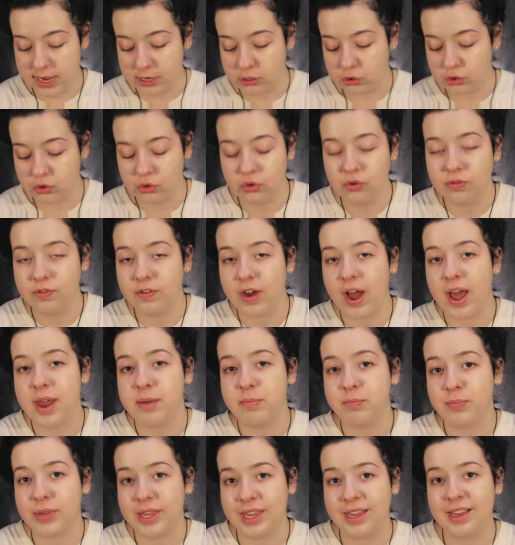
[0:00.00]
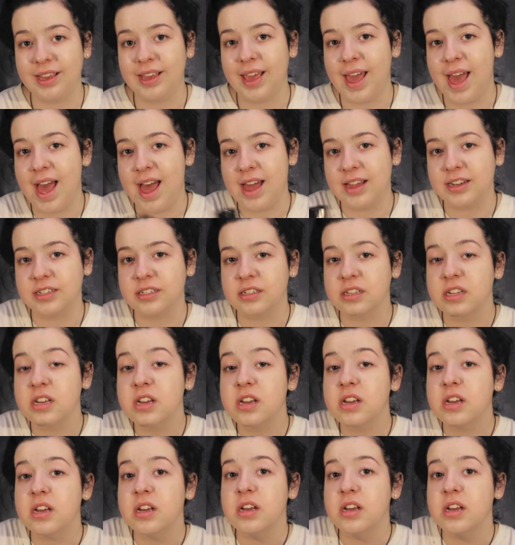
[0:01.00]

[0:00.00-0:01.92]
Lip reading: I do find pink and